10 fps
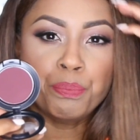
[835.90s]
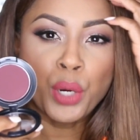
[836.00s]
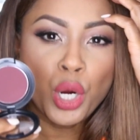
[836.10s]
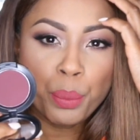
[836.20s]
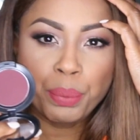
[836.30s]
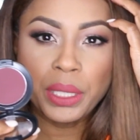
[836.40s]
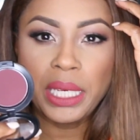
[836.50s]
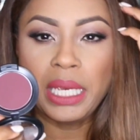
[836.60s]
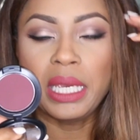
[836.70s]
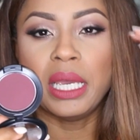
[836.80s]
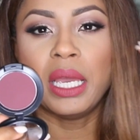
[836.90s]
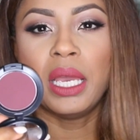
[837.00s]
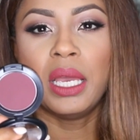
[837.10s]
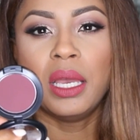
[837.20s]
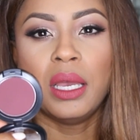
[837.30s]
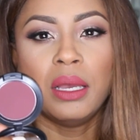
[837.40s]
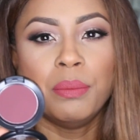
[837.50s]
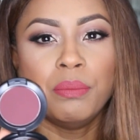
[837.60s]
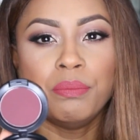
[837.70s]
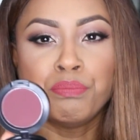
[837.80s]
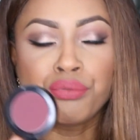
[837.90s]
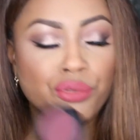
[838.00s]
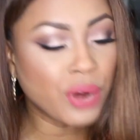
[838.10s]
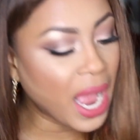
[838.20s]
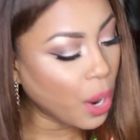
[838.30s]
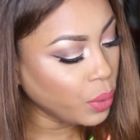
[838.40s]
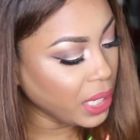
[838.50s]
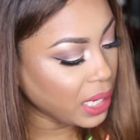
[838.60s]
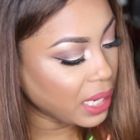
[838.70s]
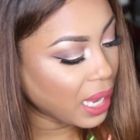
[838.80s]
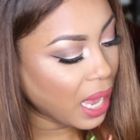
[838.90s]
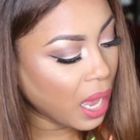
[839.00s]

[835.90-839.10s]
purpley, brownie.